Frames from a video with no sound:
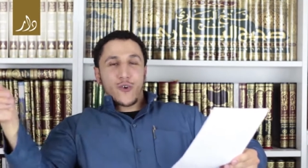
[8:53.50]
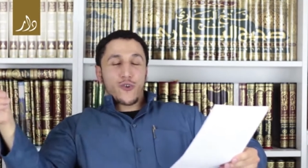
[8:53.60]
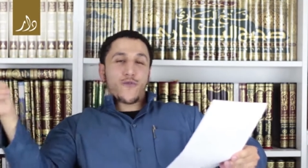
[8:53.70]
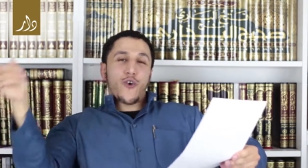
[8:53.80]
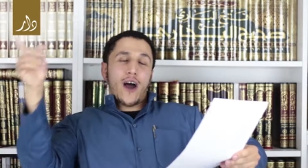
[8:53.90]

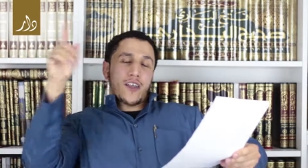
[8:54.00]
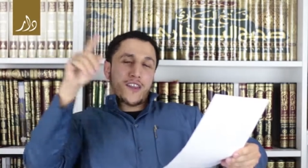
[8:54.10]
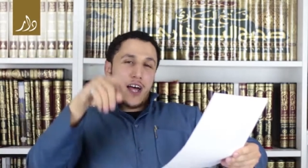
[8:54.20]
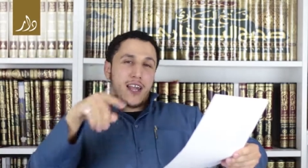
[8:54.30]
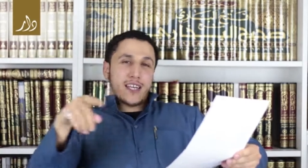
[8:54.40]
or for
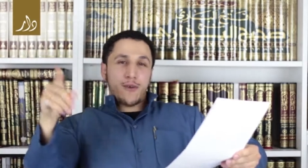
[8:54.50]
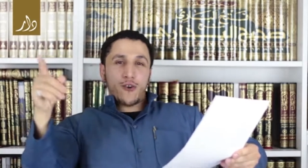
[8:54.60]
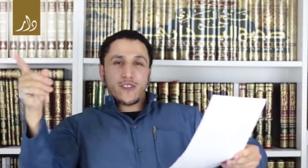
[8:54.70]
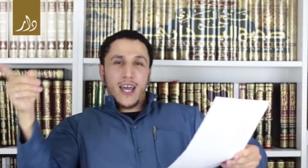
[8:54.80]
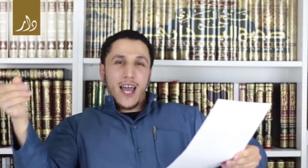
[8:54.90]
other than Allah
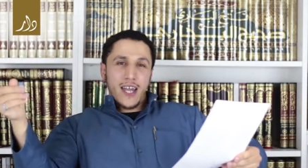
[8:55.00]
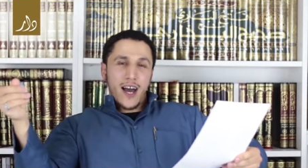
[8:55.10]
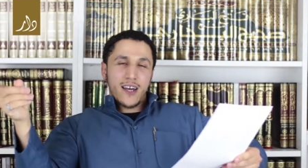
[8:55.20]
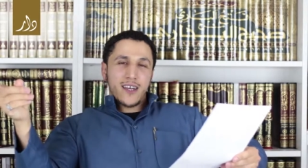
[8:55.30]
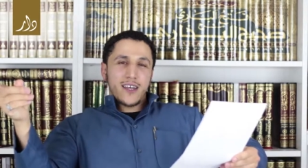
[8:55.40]
subhanahu wa
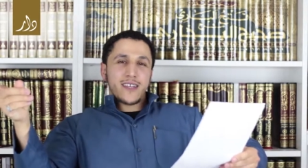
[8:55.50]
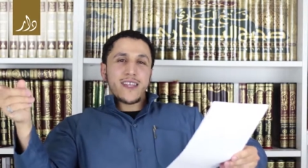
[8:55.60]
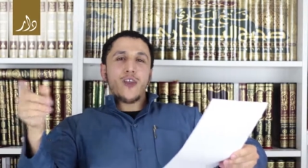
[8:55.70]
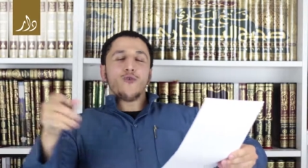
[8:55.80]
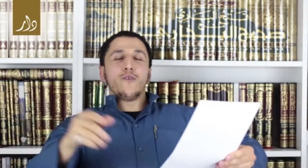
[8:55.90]
ta'ala,
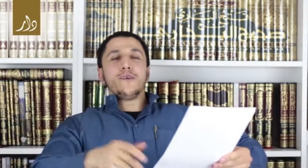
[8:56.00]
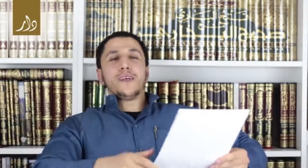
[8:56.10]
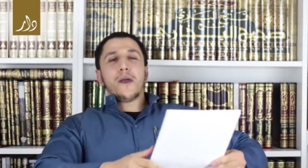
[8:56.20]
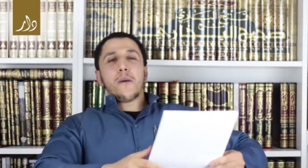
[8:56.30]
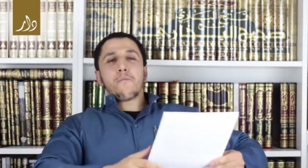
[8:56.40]
then will
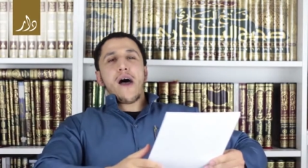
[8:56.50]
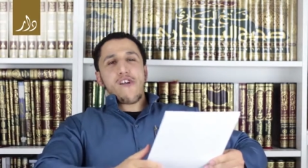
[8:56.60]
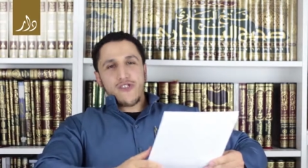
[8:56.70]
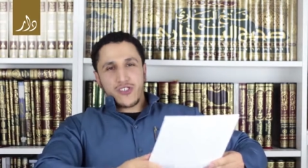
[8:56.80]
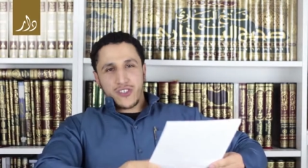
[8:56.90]
be
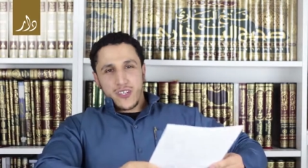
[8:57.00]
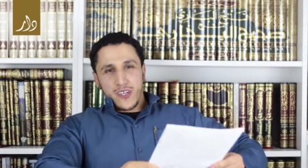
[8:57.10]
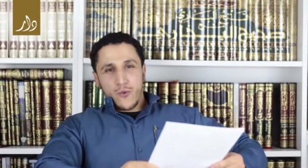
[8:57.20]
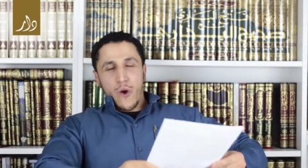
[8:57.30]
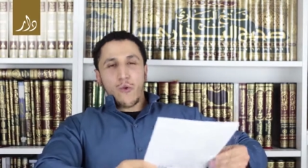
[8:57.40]
perished.
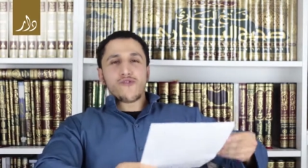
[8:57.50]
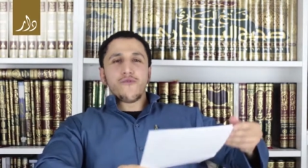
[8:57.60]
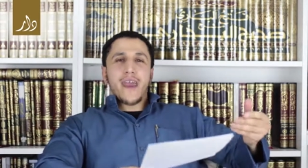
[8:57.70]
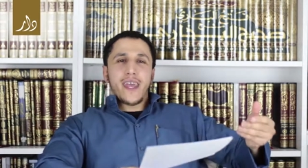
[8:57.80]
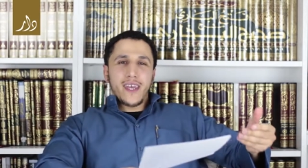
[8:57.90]
What will
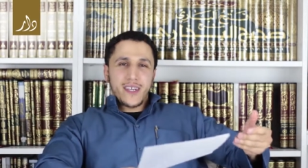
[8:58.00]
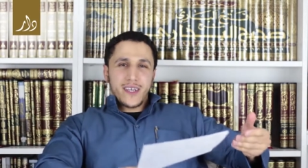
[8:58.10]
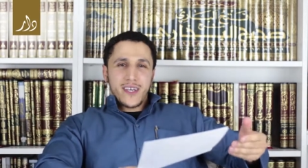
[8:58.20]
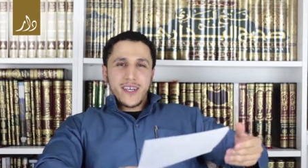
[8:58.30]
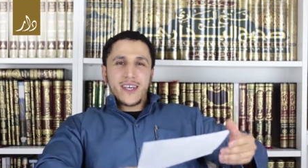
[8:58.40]
remain
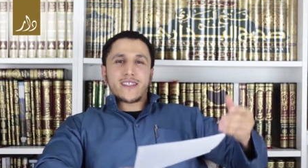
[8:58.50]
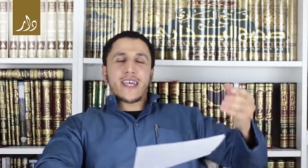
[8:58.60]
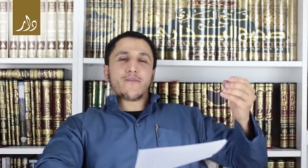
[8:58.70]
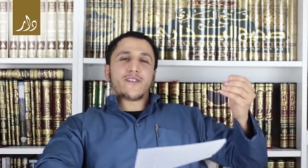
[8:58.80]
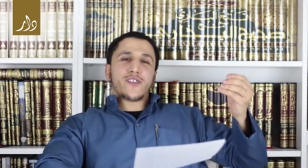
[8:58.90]

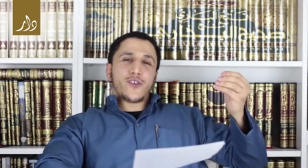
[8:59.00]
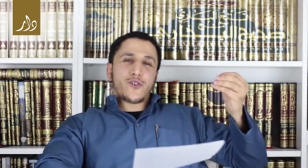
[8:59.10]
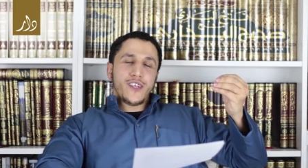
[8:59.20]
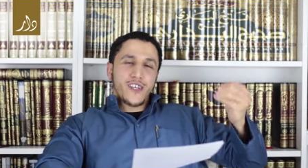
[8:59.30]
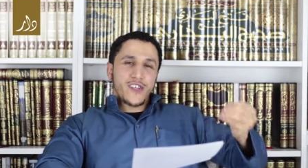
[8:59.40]
except
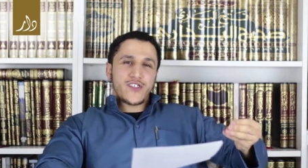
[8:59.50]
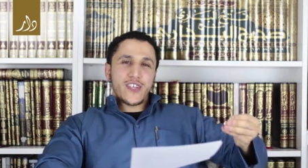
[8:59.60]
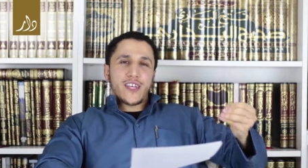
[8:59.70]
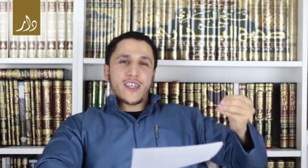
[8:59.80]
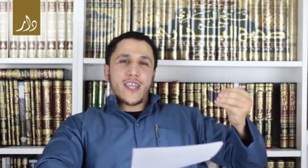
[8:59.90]
the
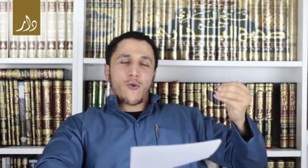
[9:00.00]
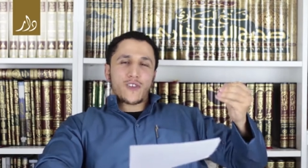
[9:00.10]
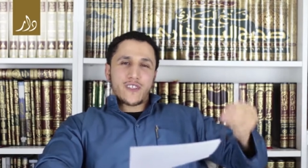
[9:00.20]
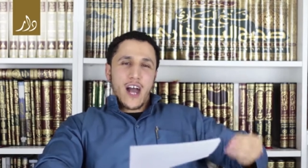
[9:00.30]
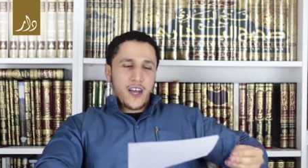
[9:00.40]
deeds that
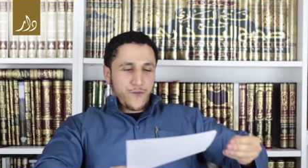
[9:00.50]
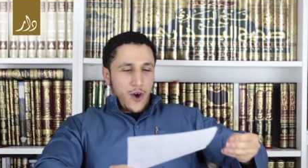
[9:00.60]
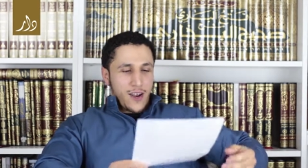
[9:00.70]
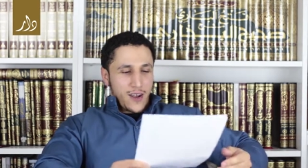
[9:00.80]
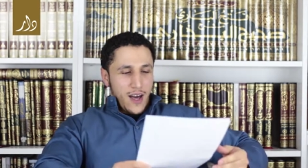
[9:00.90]
was done
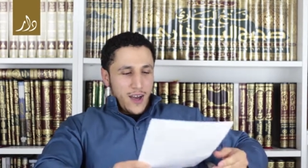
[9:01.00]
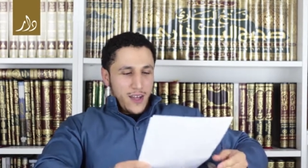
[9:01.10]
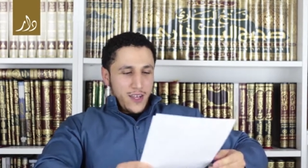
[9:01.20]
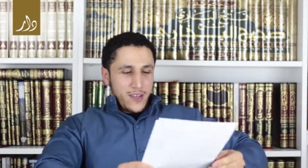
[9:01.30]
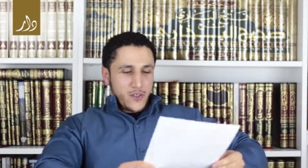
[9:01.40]
for
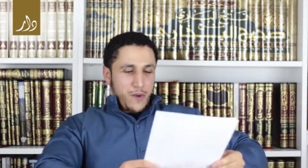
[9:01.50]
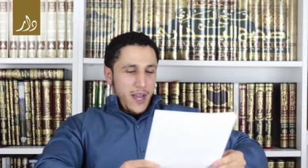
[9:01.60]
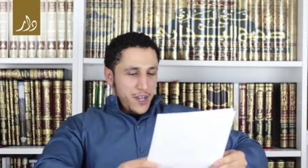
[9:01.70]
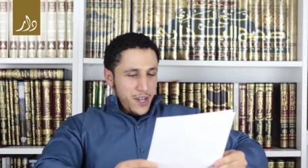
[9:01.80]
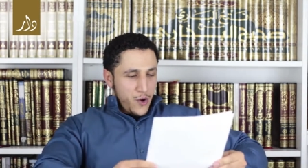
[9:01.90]
Allah
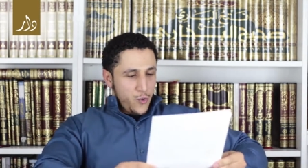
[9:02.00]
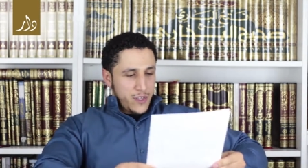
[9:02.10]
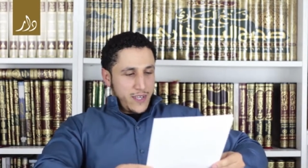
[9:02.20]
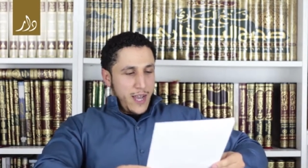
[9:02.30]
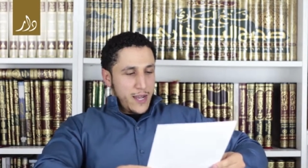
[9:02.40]
subhanahu
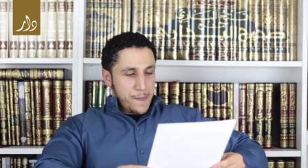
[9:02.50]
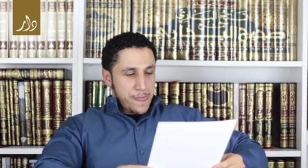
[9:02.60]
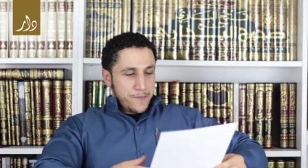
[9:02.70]
wa ta'ala.